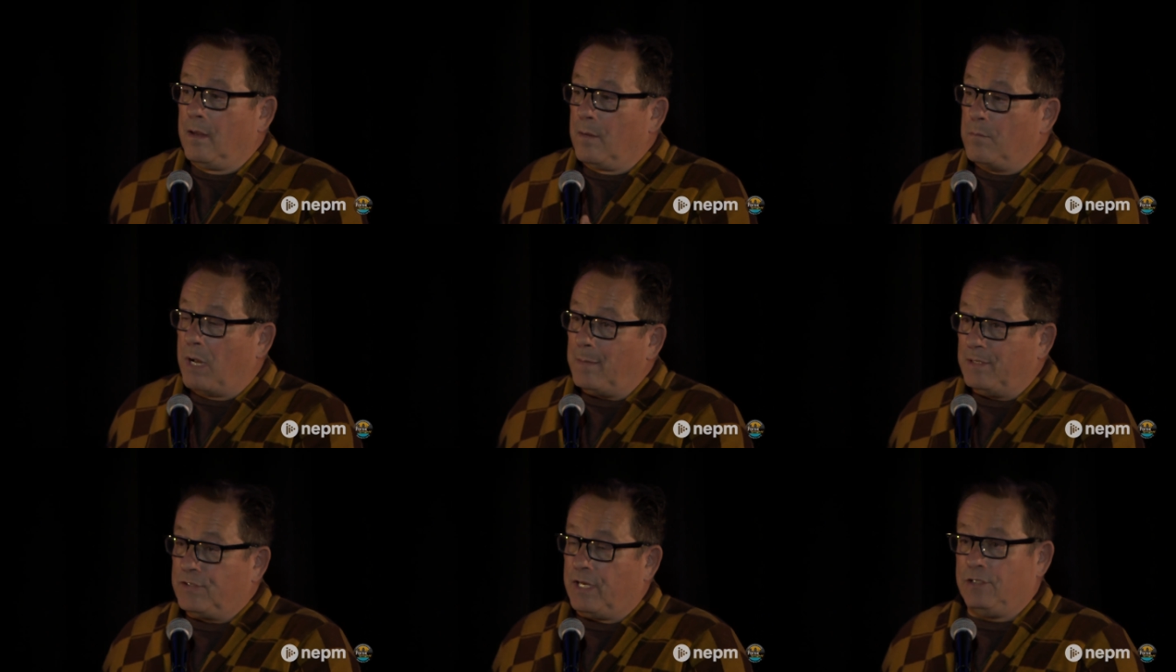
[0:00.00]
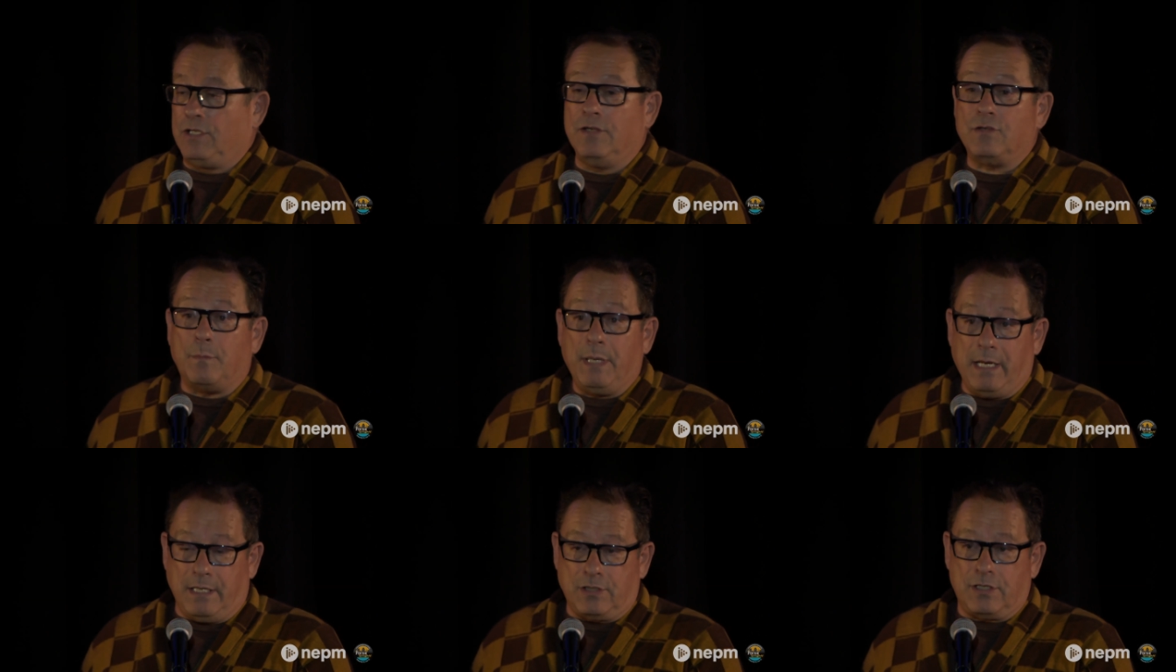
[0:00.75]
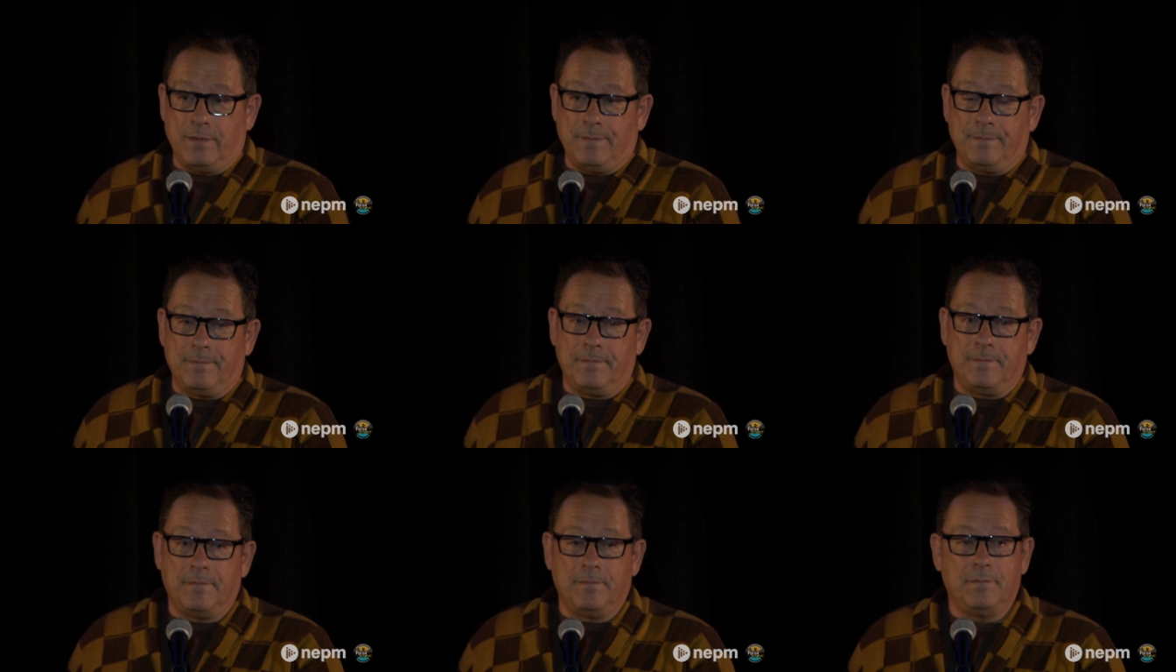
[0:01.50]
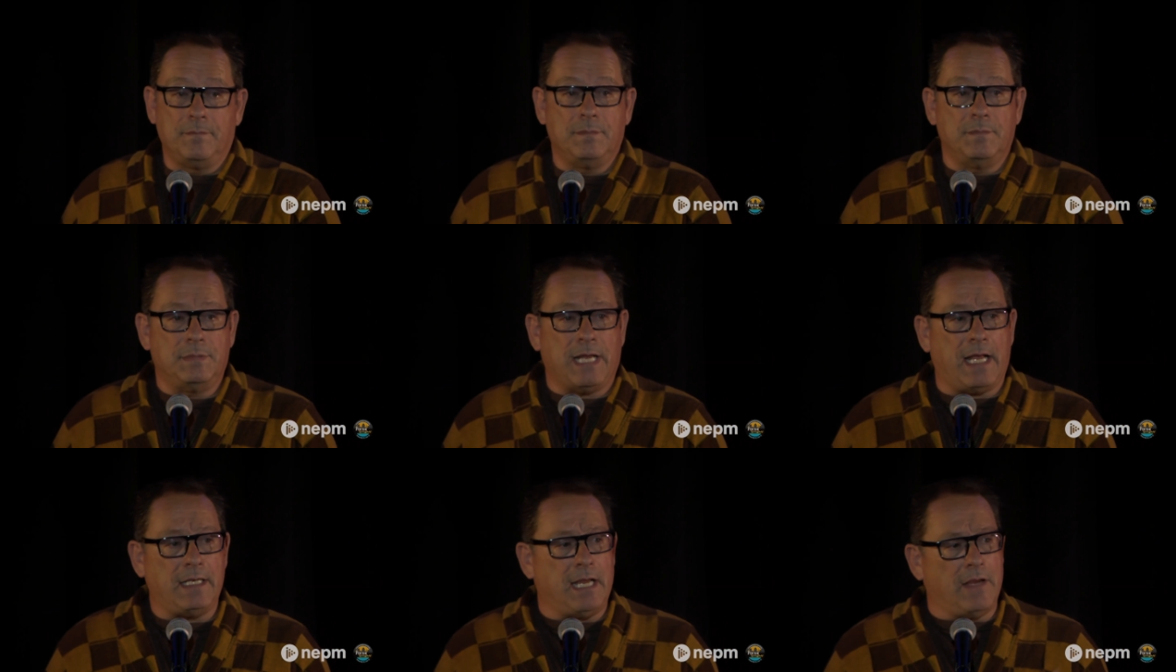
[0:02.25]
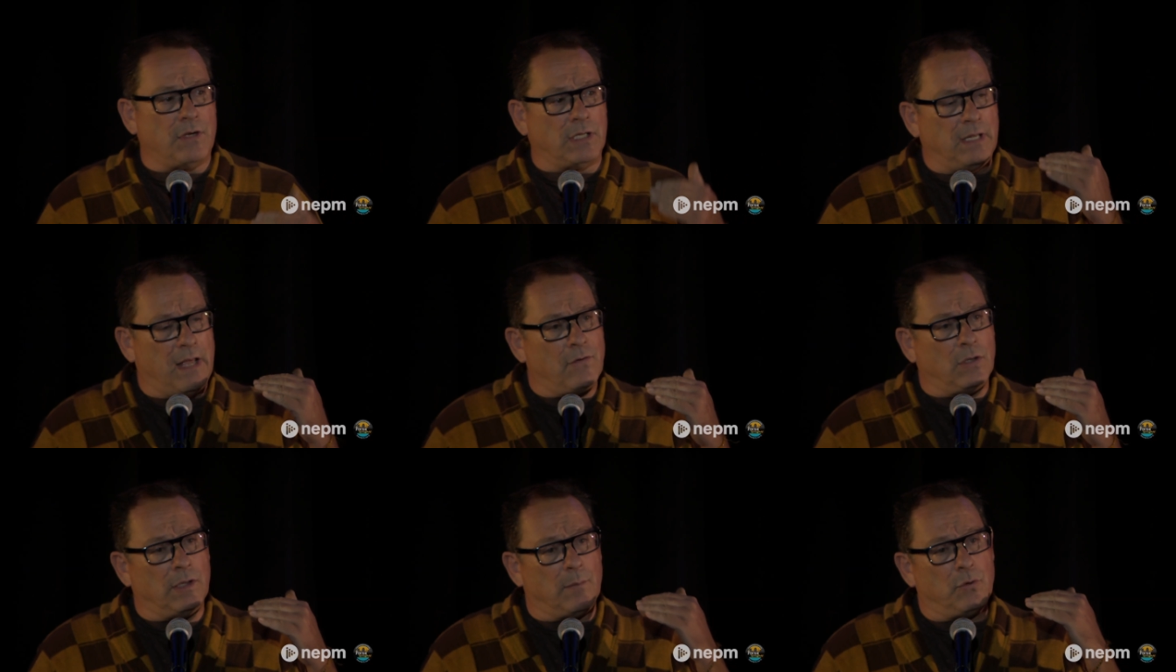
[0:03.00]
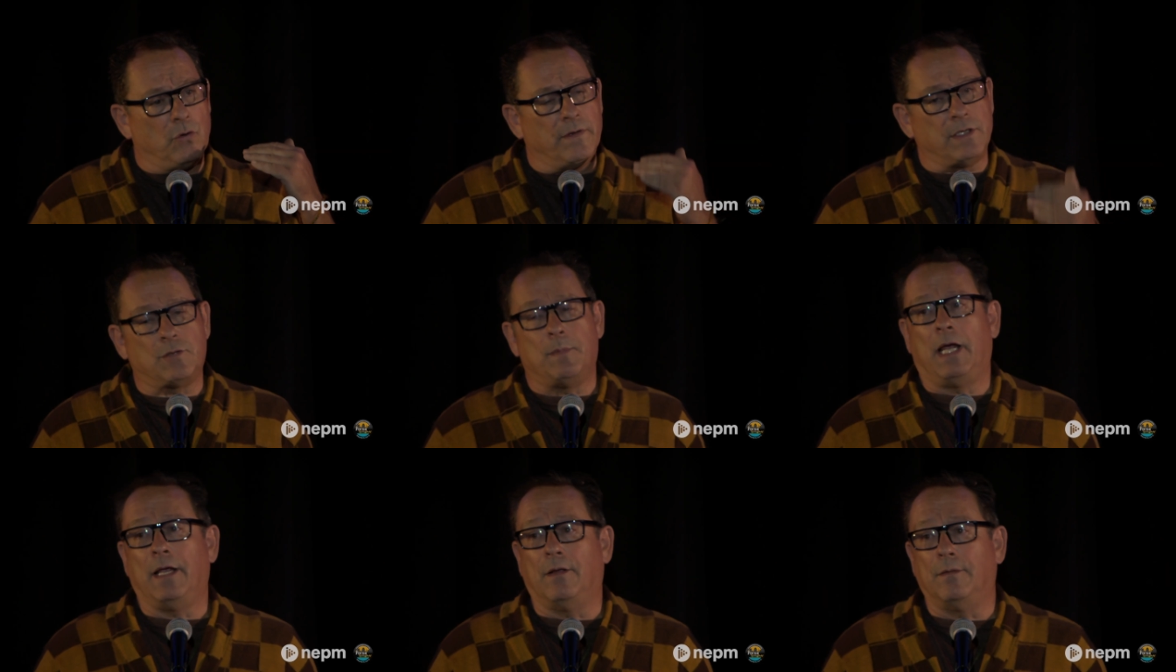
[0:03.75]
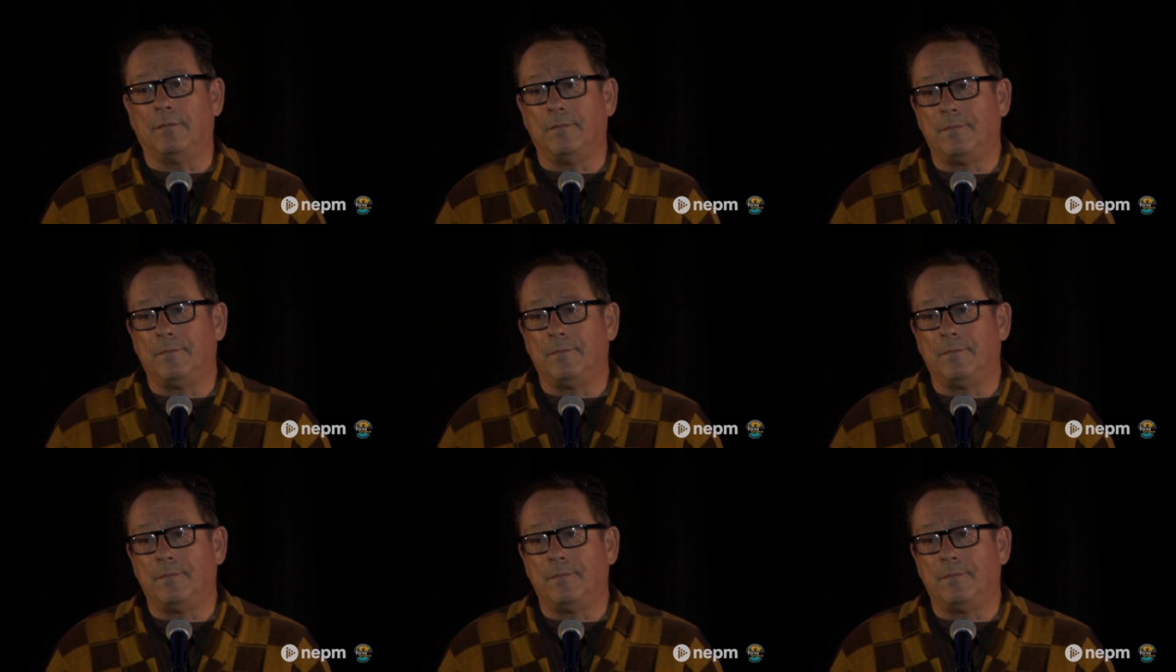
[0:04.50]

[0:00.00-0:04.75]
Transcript: Mom had said, She's a peach. Dad gave a level, approving smile.